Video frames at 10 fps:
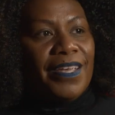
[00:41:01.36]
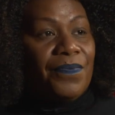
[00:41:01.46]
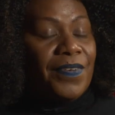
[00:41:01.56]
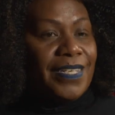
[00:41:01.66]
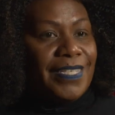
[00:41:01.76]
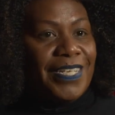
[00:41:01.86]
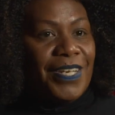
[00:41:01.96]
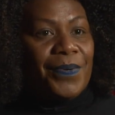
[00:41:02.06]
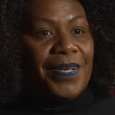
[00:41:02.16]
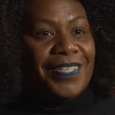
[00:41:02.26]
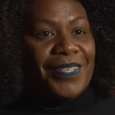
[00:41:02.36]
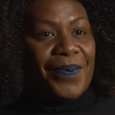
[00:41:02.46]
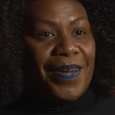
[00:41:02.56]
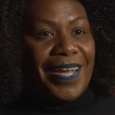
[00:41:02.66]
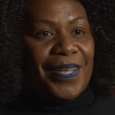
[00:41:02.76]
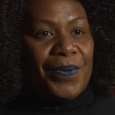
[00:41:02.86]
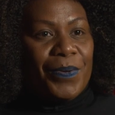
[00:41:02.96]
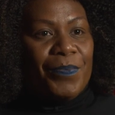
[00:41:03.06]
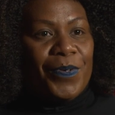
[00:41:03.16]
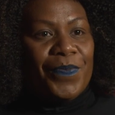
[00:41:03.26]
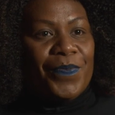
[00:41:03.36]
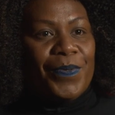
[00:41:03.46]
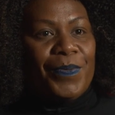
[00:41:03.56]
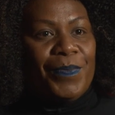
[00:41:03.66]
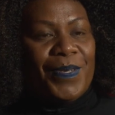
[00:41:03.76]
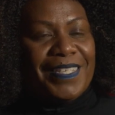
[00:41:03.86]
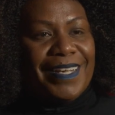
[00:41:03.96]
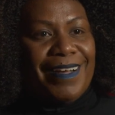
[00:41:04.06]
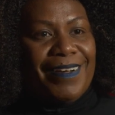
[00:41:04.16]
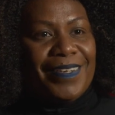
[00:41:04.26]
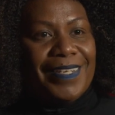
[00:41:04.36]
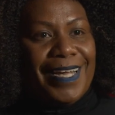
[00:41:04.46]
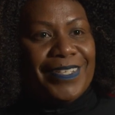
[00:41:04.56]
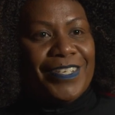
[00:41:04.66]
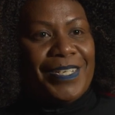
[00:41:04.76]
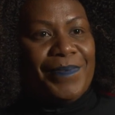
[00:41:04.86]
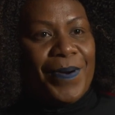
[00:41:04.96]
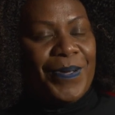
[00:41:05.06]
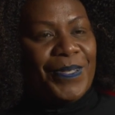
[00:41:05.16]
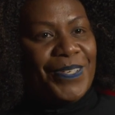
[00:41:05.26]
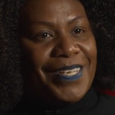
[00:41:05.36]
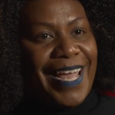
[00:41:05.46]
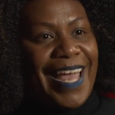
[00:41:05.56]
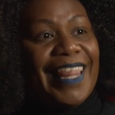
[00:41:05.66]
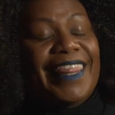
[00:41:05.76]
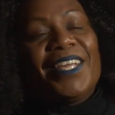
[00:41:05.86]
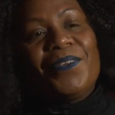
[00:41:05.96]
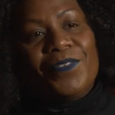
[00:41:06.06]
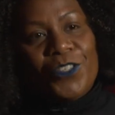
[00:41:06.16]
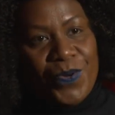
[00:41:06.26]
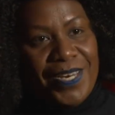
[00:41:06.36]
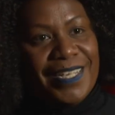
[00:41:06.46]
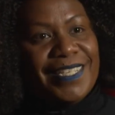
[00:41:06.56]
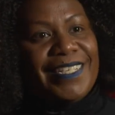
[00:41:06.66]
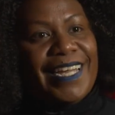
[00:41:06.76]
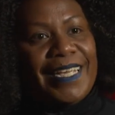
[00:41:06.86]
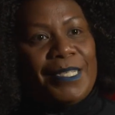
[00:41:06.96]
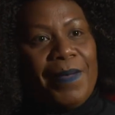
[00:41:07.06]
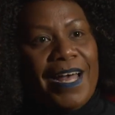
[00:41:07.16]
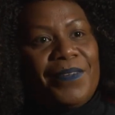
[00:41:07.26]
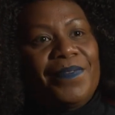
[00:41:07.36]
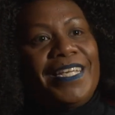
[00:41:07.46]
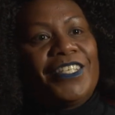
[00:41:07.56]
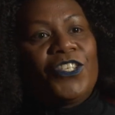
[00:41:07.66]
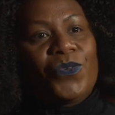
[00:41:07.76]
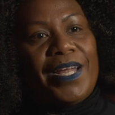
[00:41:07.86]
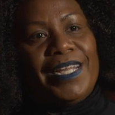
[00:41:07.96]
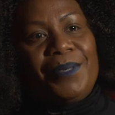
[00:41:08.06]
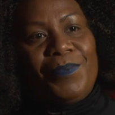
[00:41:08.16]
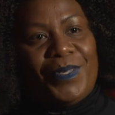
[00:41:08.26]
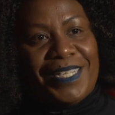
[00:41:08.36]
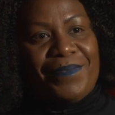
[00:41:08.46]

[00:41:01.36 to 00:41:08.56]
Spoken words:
you for continuing to create your beautiful music, Uncle Archie Roach, and thank you for joining us today as part of the Australian Music